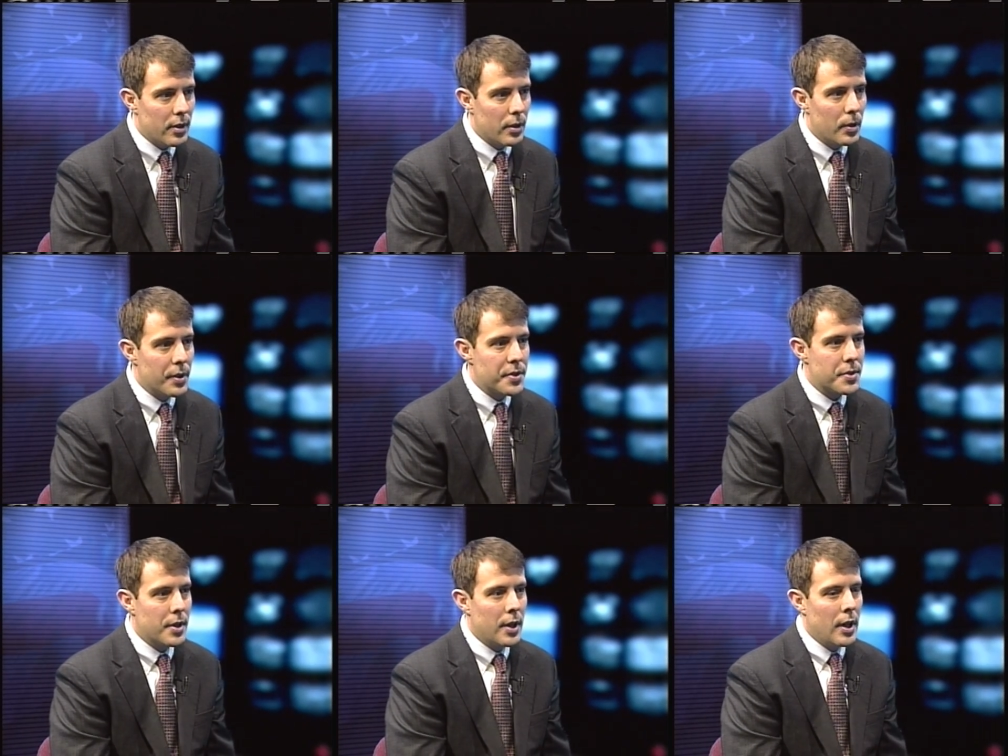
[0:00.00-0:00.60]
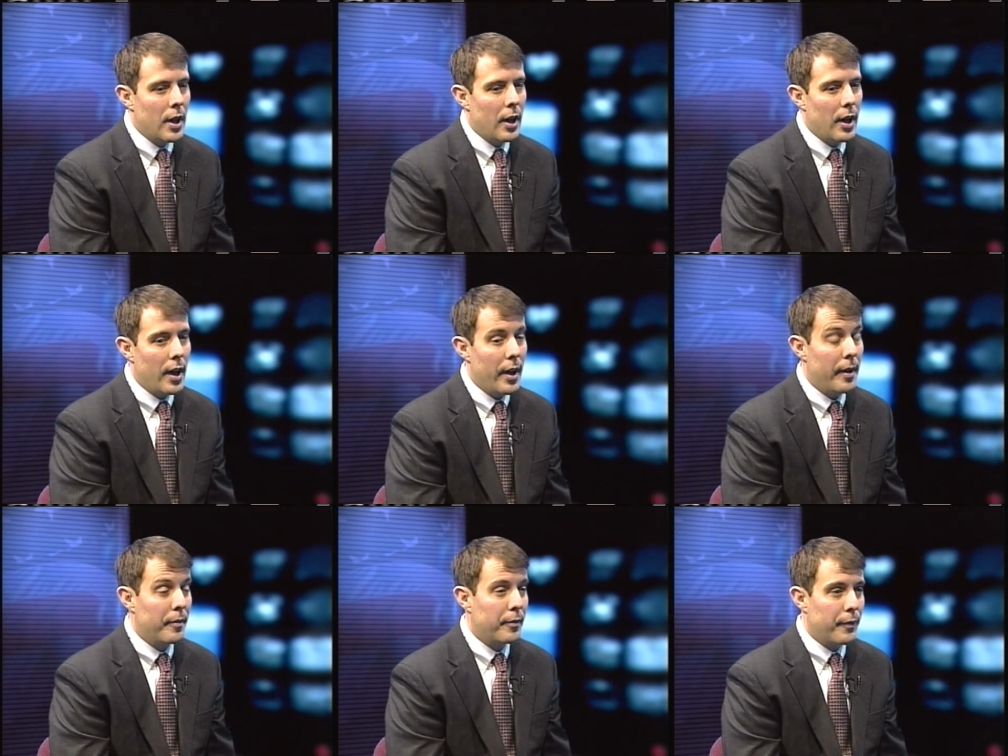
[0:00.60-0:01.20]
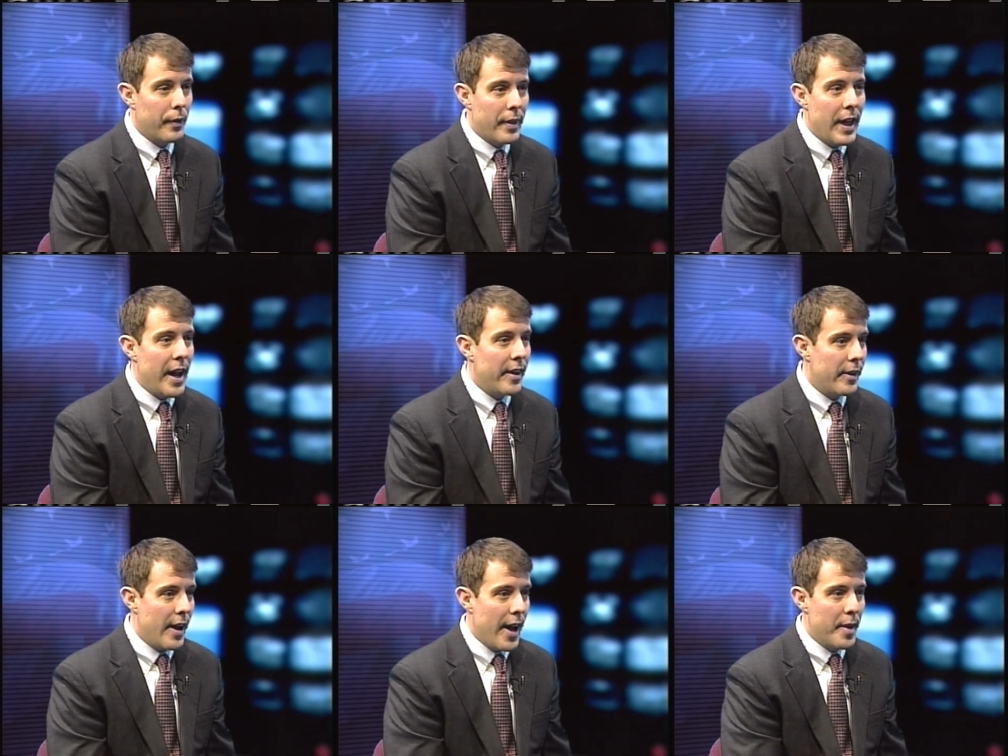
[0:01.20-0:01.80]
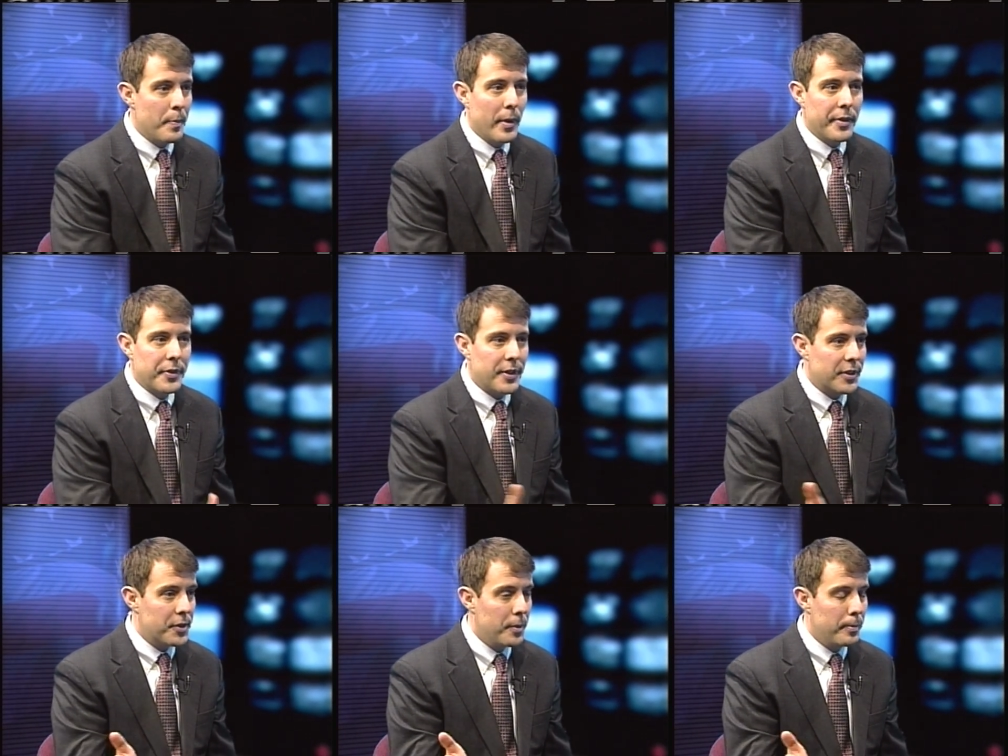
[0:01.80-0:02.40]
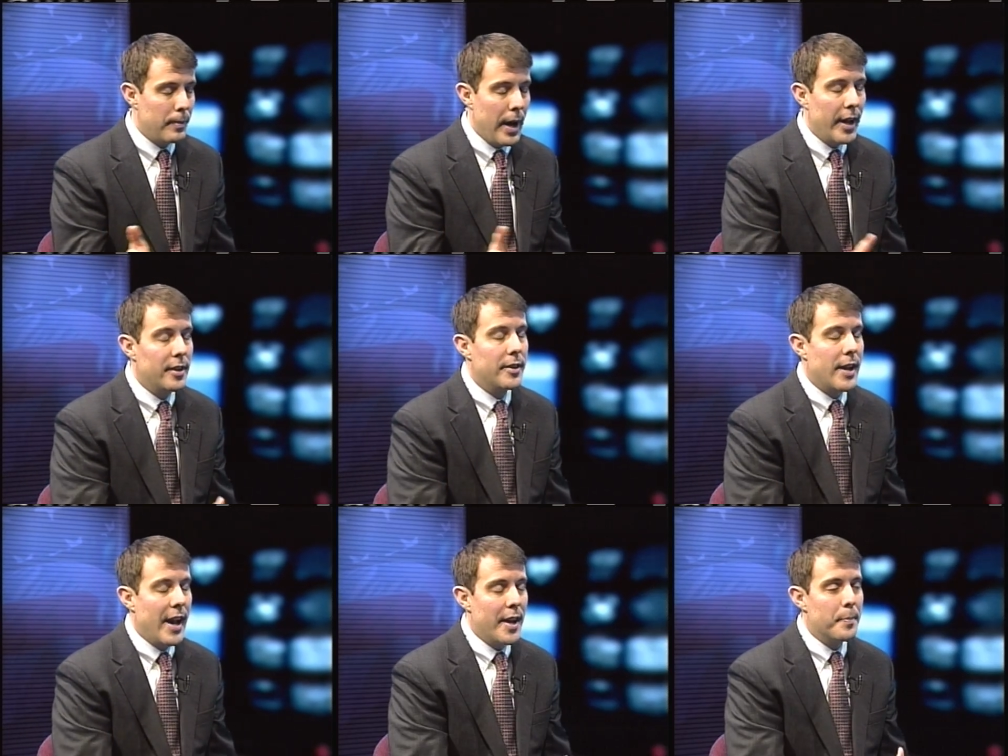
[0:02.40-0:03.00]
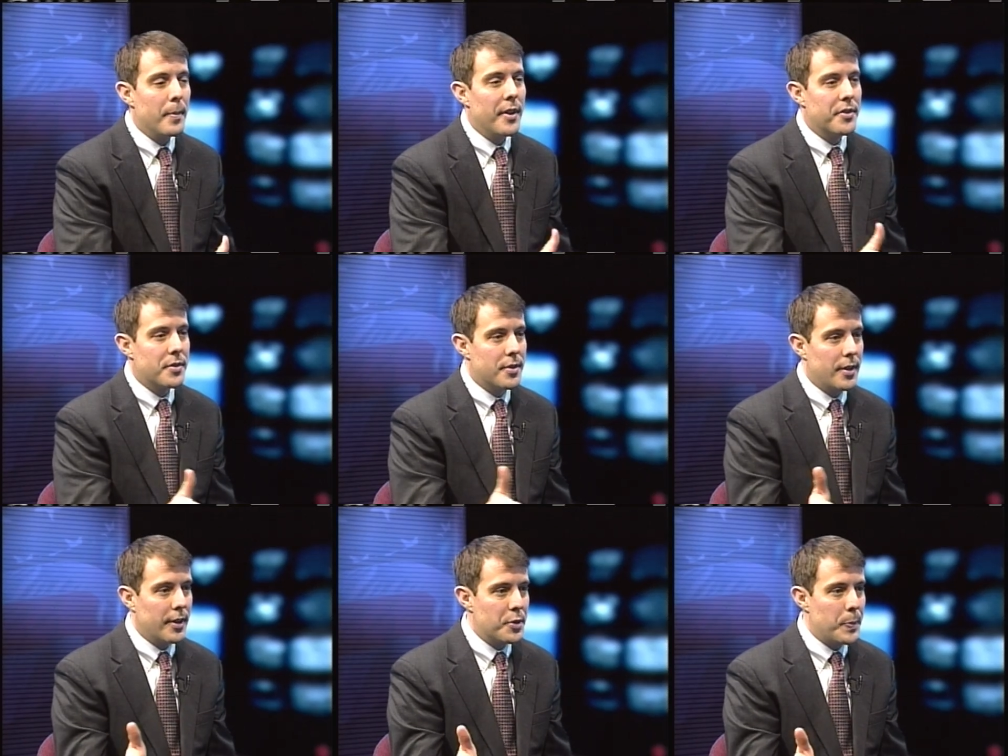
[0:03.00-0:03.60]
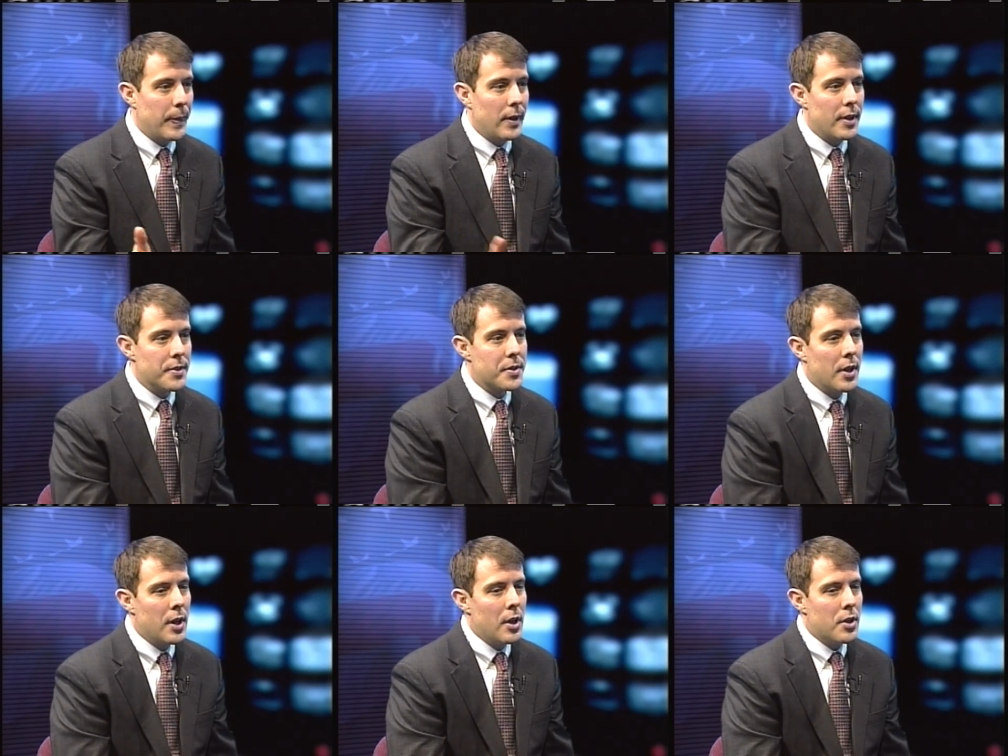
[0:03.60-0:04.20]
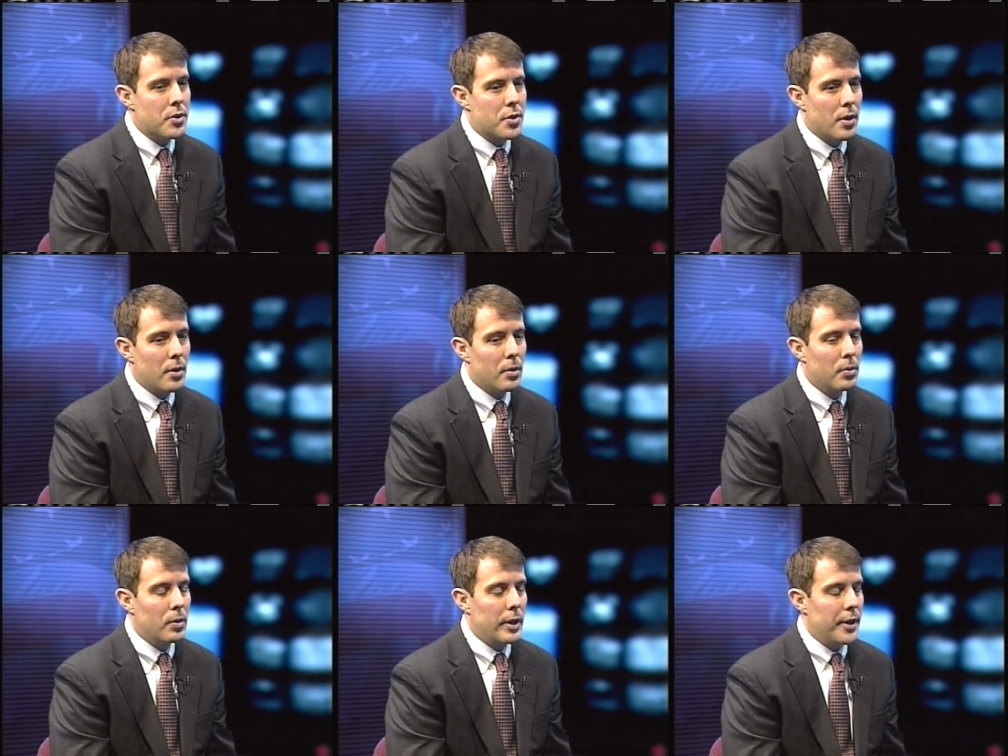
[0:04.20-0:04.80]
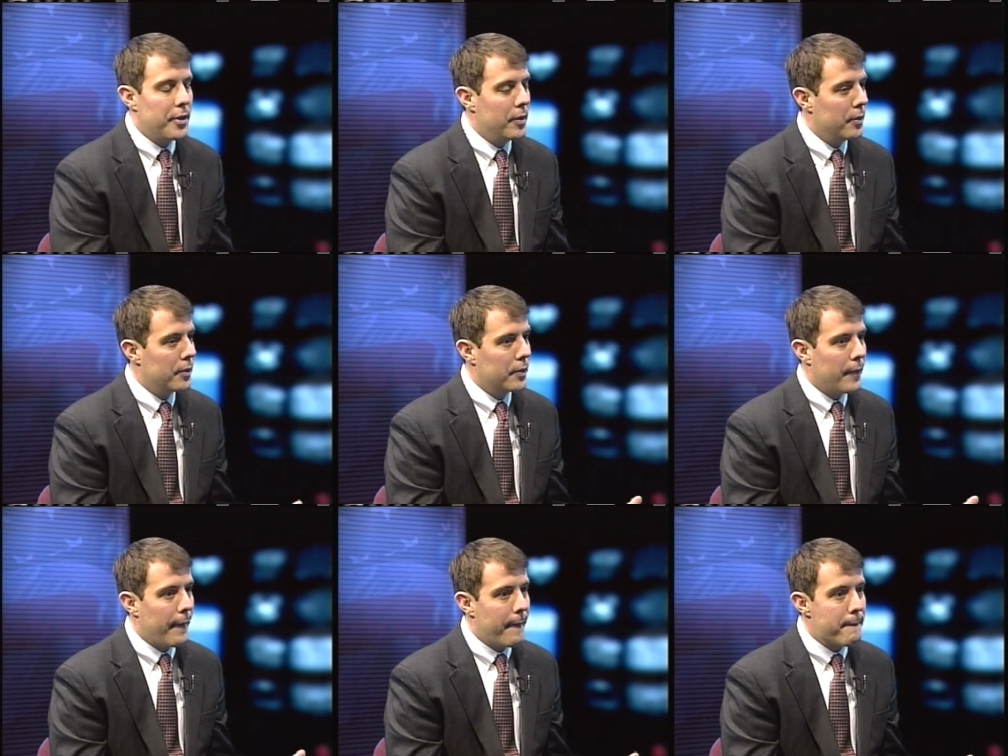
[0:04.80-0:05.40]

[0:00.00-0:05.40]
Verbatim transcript: Louis for that nine months experience. So plus they have